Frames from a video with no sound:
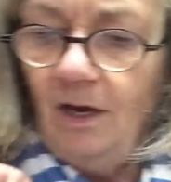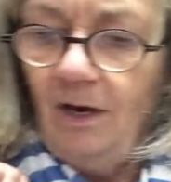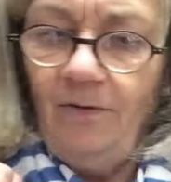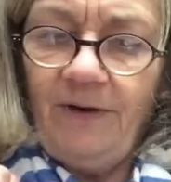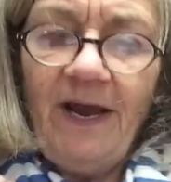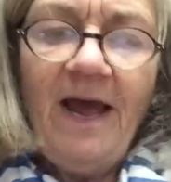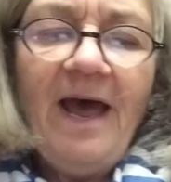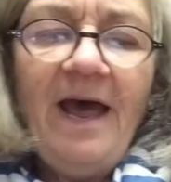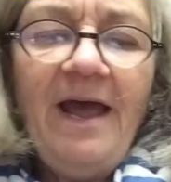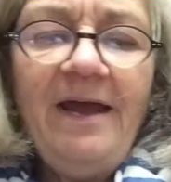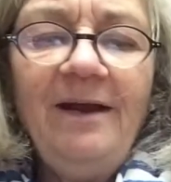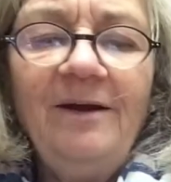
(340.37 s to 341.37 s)

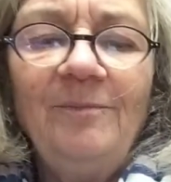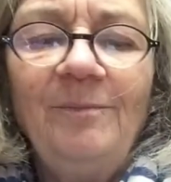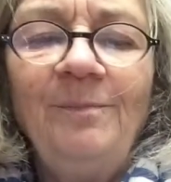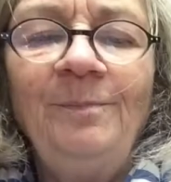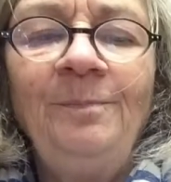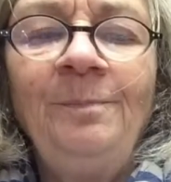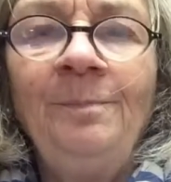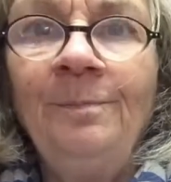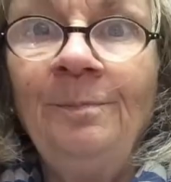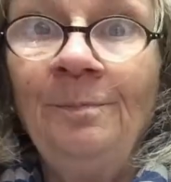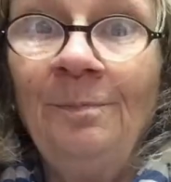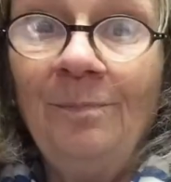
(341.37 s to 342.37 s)
Okay.
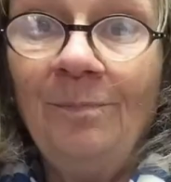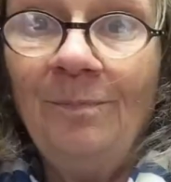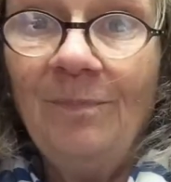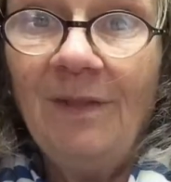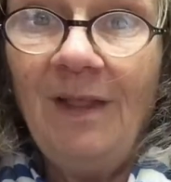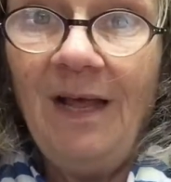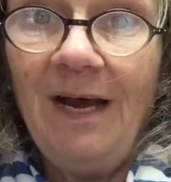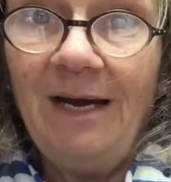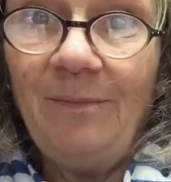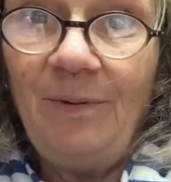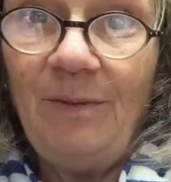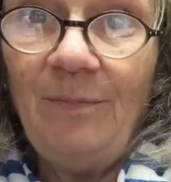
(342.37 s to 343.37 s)
A lot
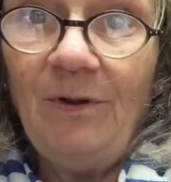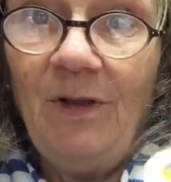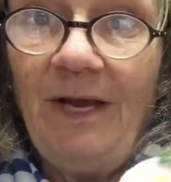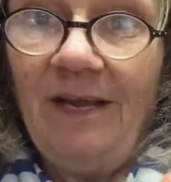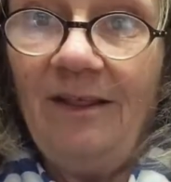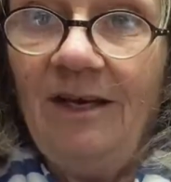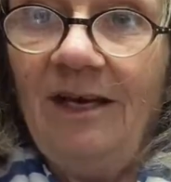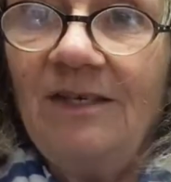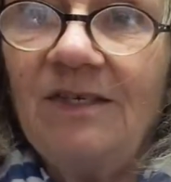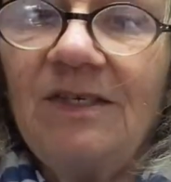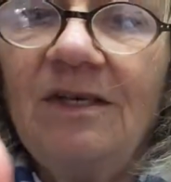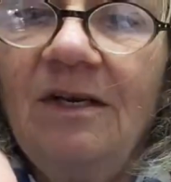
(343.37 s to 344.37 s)
of people like
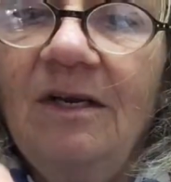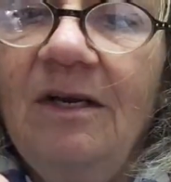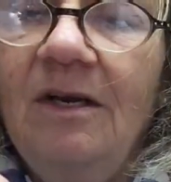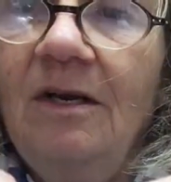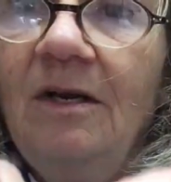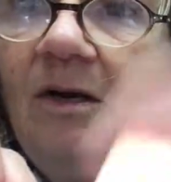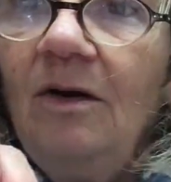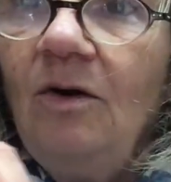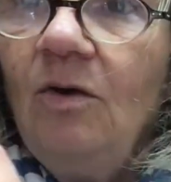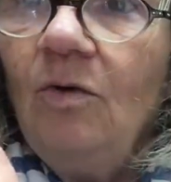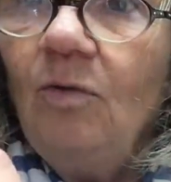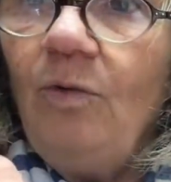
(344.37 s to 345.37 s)
this.
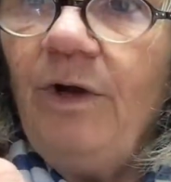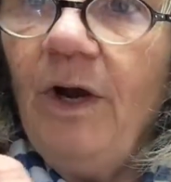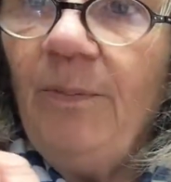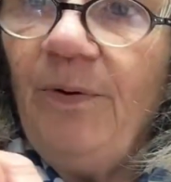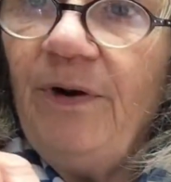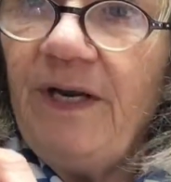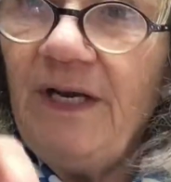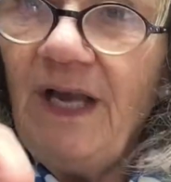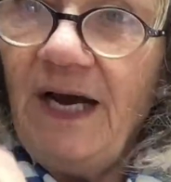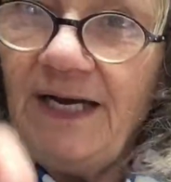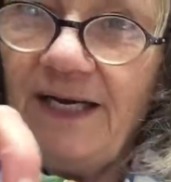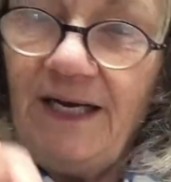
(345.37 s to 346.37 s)
We are pretty
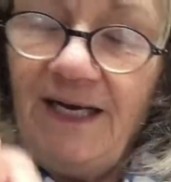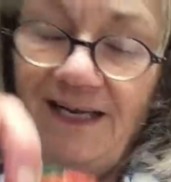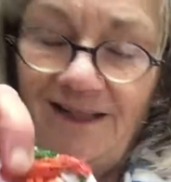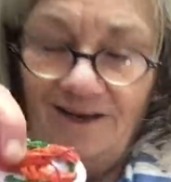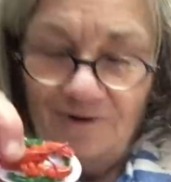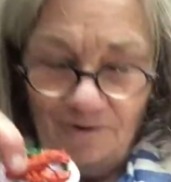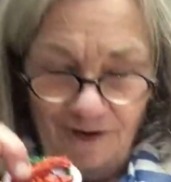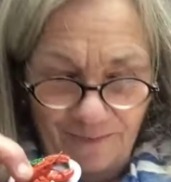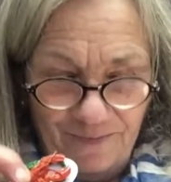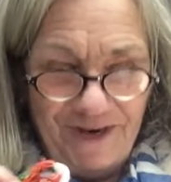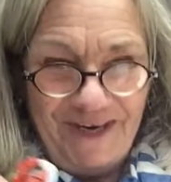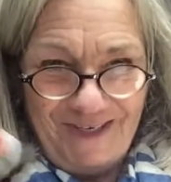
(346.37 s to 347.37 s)
lucky that
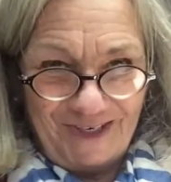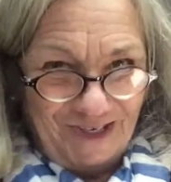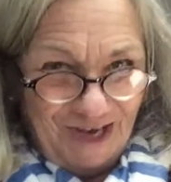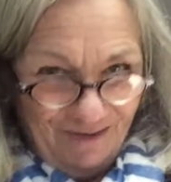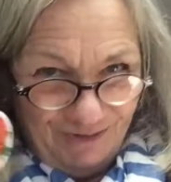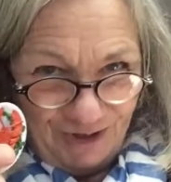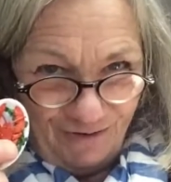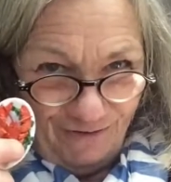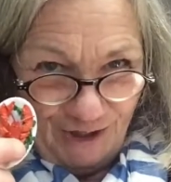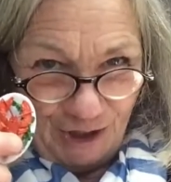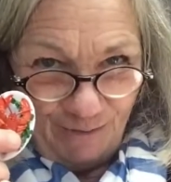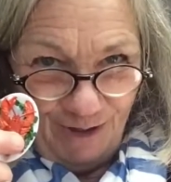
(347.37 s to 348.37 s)
Grandpa is a lobster
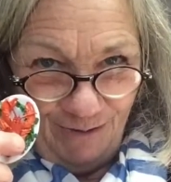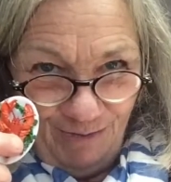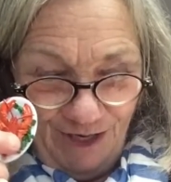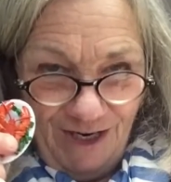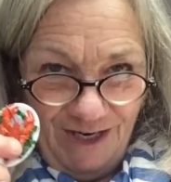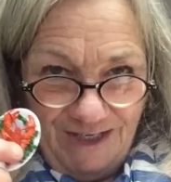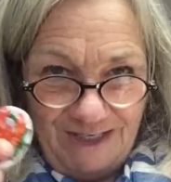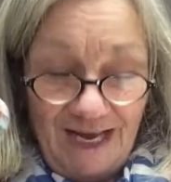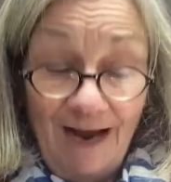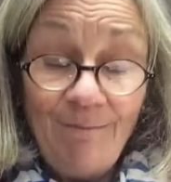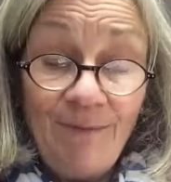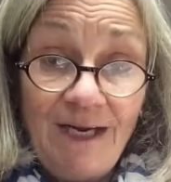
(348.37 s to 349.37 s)
fisherman, because
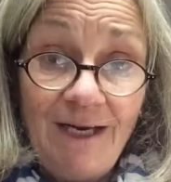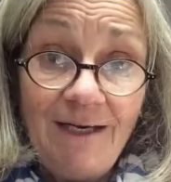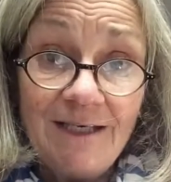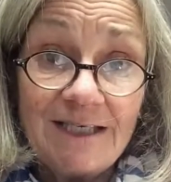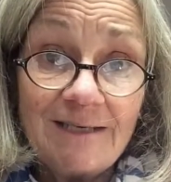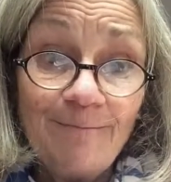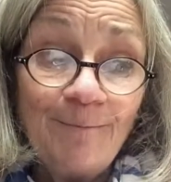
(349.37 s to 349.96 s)
that means